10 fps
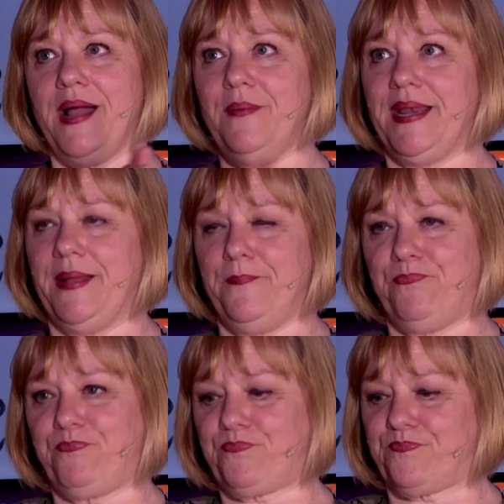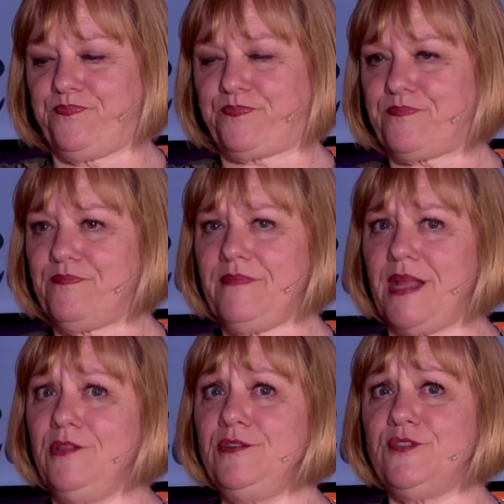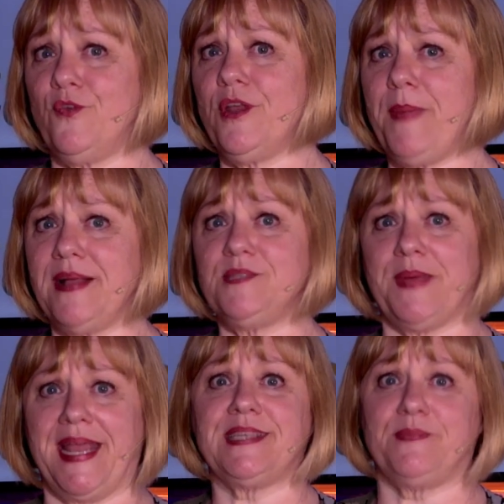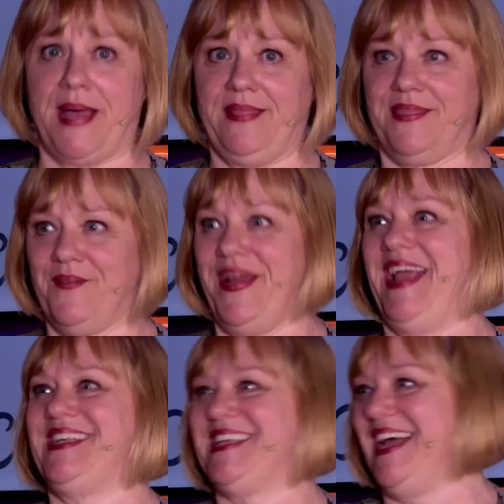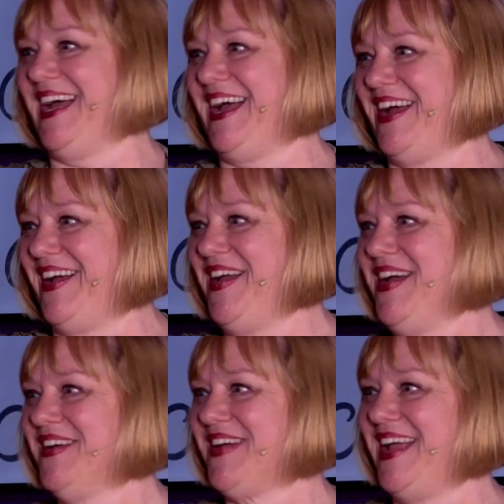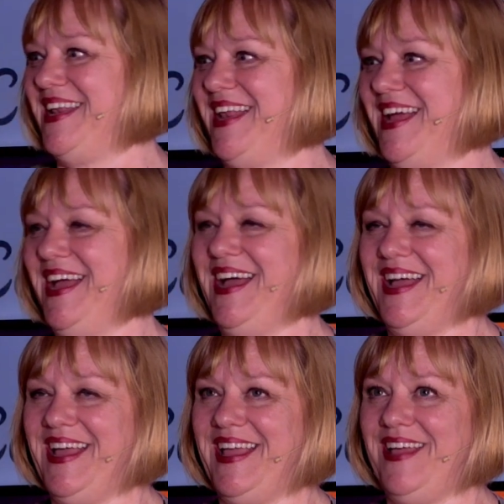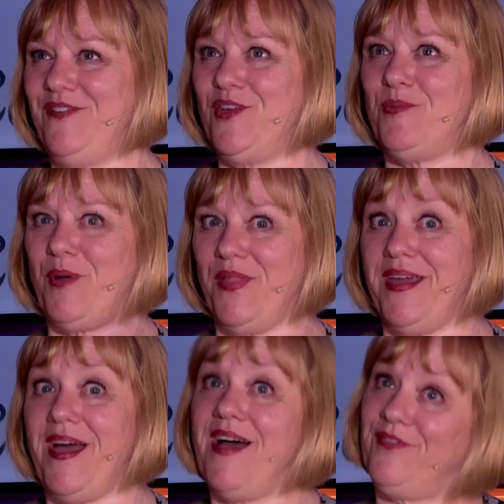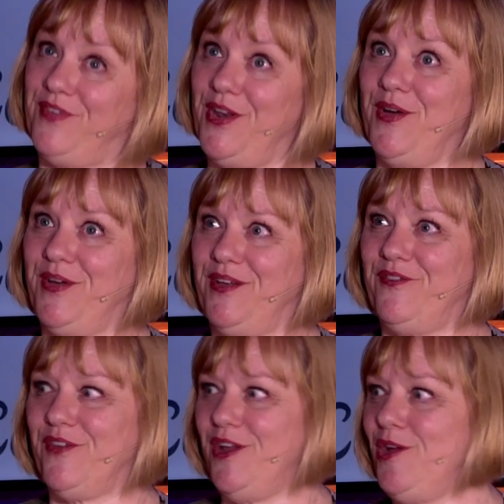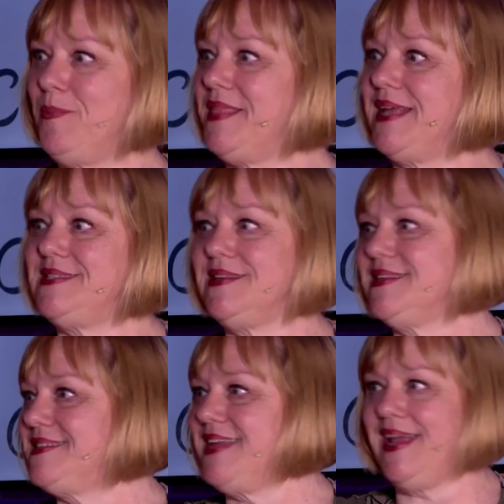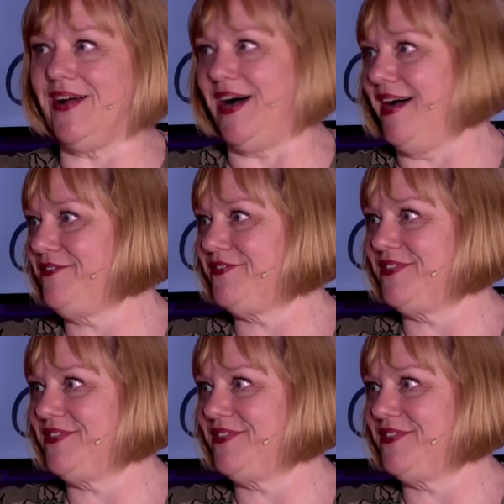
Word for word: I want to lose 40 pounds by next month, right? Right. Right. If you could pull that off, good for you, but that's not staying off.